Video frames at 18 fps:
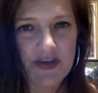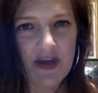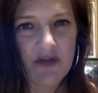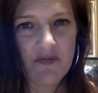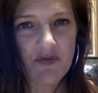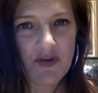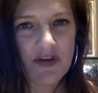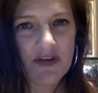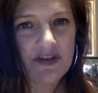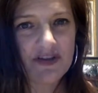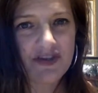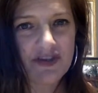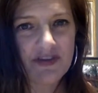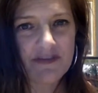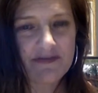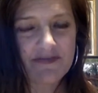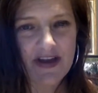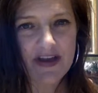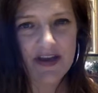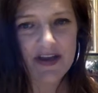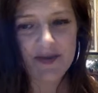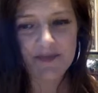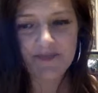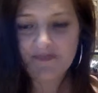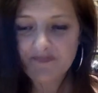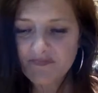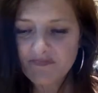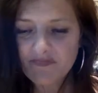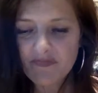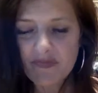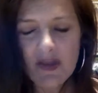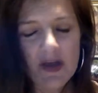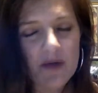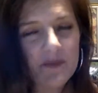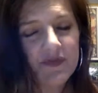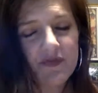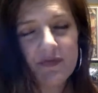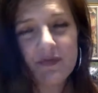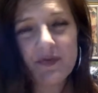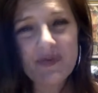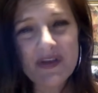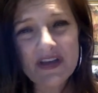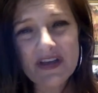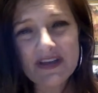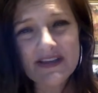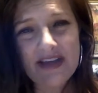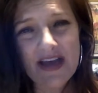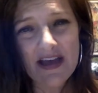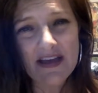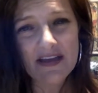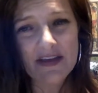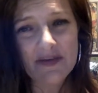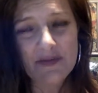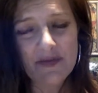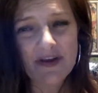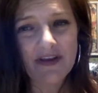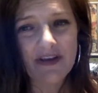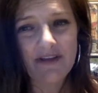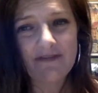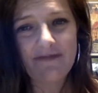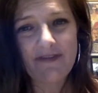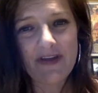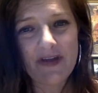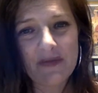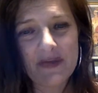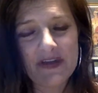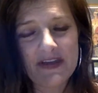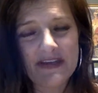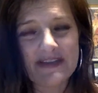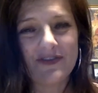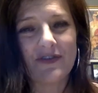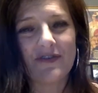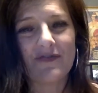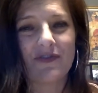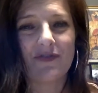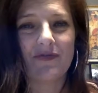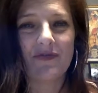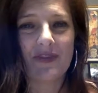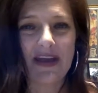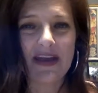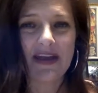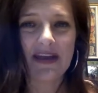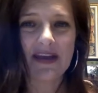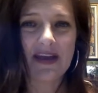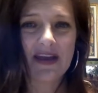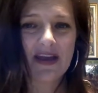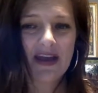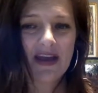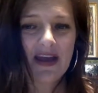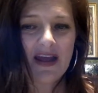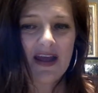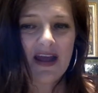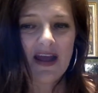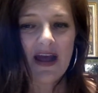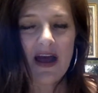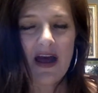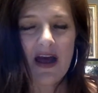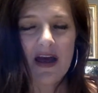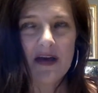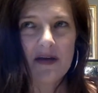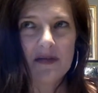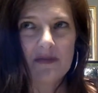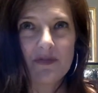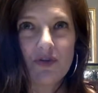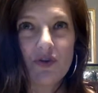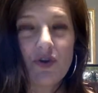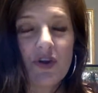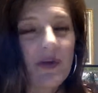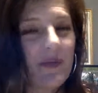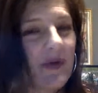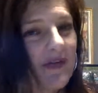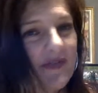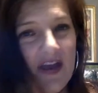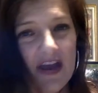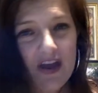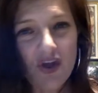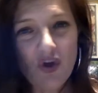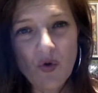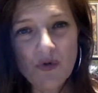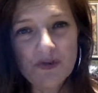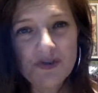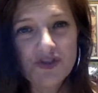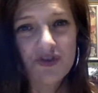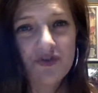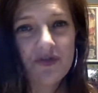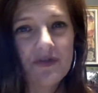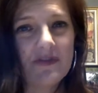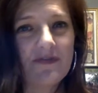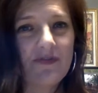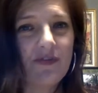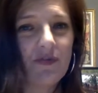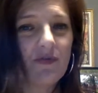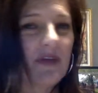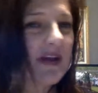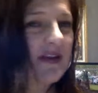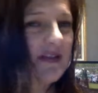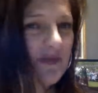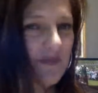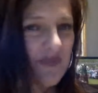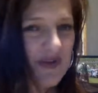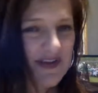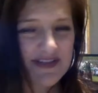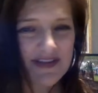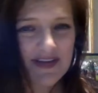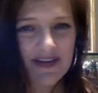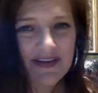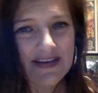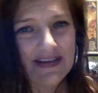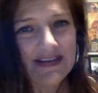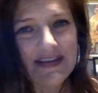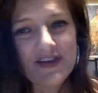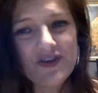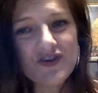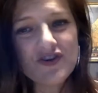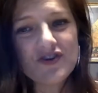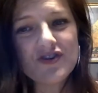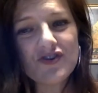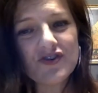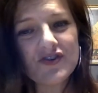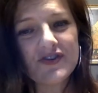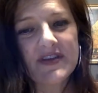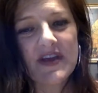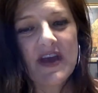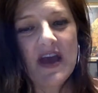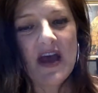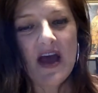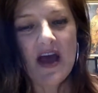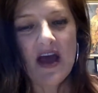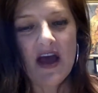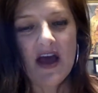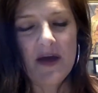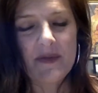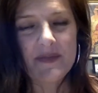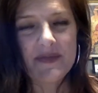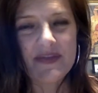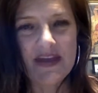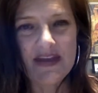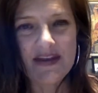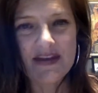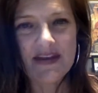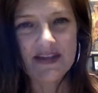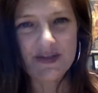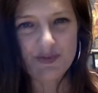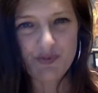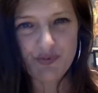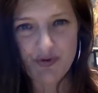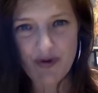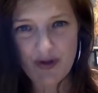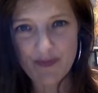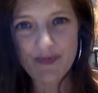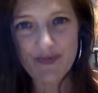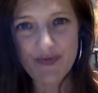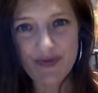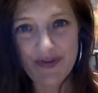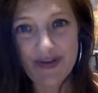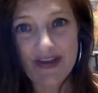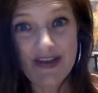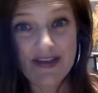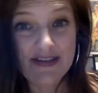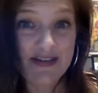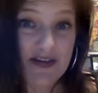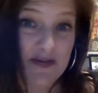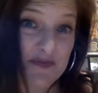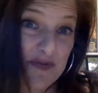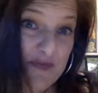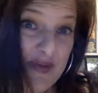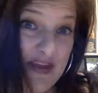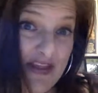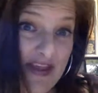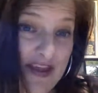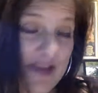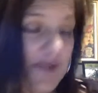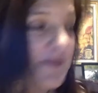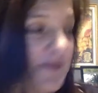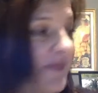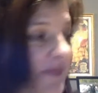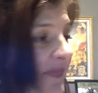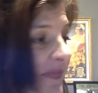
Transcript: Gabriella Giovanni comes from a big Italian American family. So if you like uh, learning about that culture, if you like the big Sunday dinners, um, then it's probably something you might like.